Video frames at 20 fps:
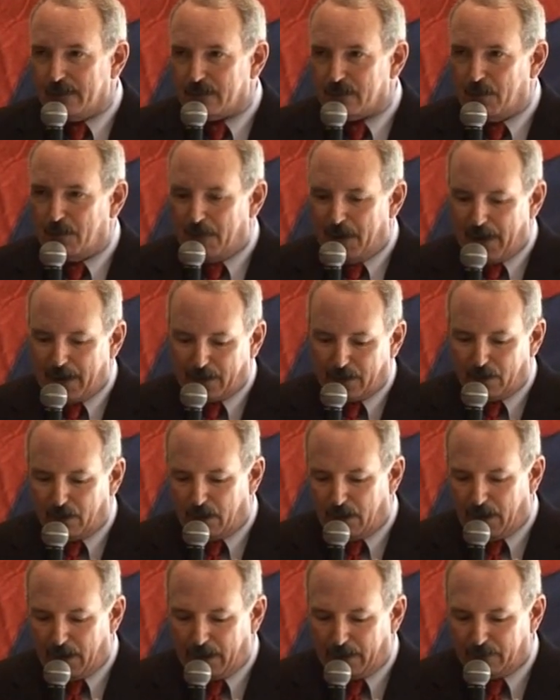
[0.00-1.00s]
to
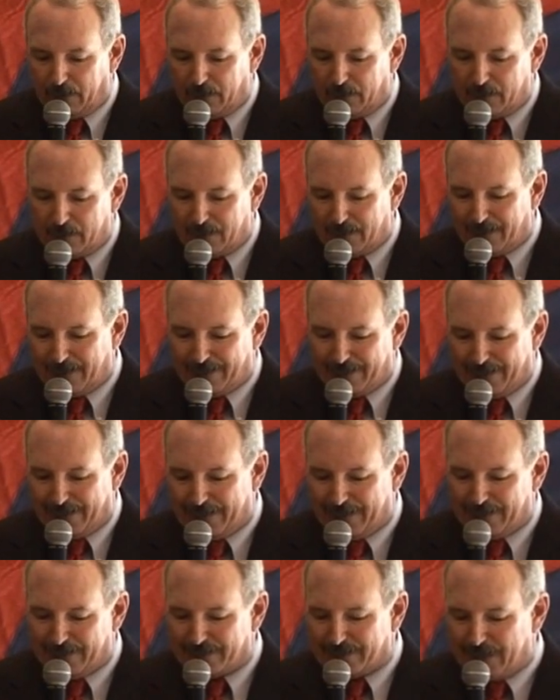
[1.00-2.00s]
Mackinac Island,
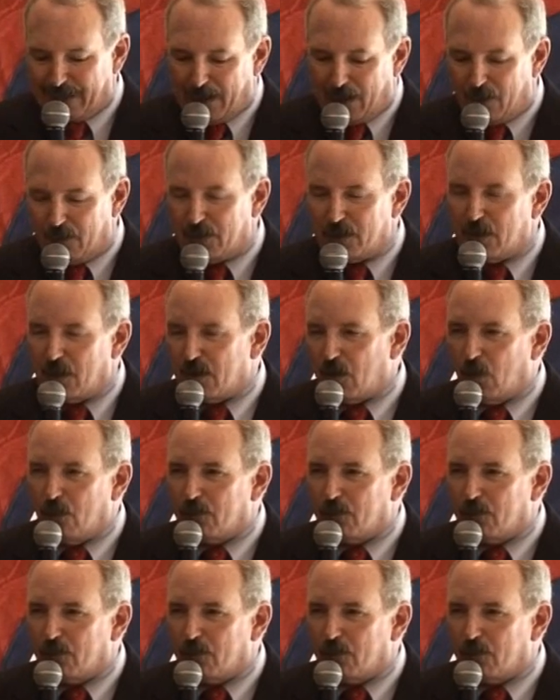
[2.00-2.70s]
it's now